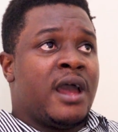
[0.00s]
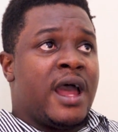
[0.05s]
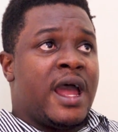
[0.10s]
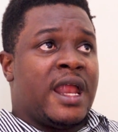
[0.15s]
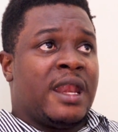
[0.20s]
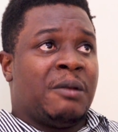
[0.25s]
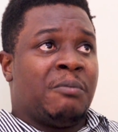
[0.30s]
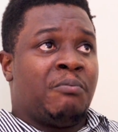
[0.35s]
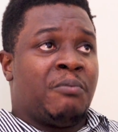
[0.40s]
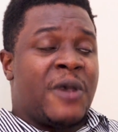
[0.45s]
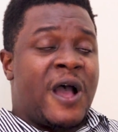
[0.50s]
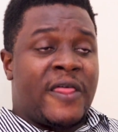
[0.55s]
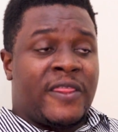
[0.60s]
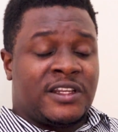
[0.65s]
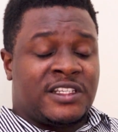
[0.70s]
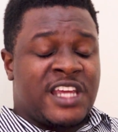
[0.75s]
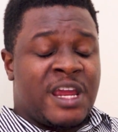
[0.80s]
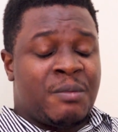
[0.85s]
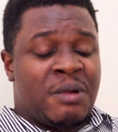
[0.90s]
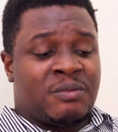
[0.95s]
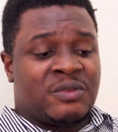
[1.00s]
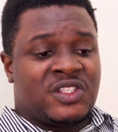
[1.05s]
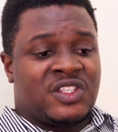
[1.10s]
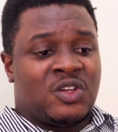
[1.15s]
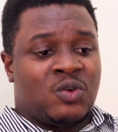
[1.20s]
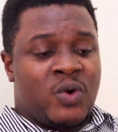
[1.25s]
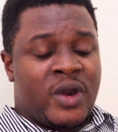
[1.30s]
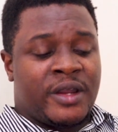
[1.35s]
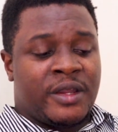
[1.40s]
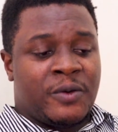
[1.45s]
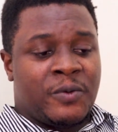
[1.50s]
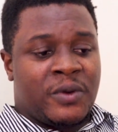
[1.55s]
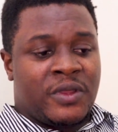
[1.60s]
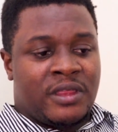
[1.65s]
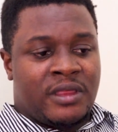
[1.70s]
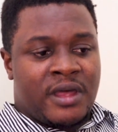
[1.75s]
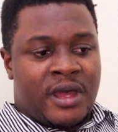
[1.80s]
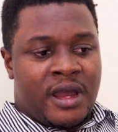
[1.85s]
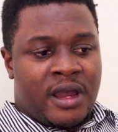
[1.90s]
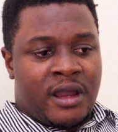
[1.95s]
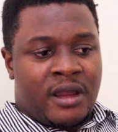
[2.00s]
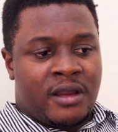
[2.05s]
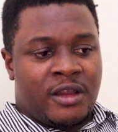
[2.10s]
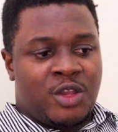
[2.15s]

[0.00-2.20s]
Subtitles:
and at the time I'm still working with the